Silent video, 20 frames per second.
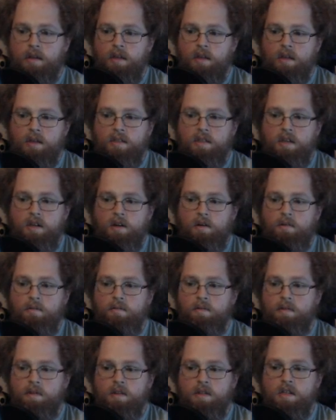Because here,
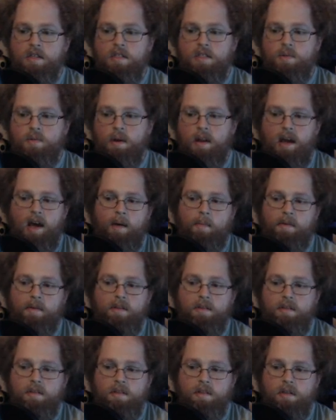this is what
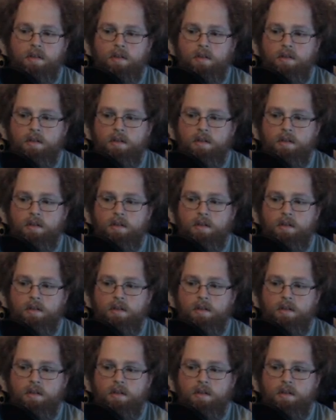happens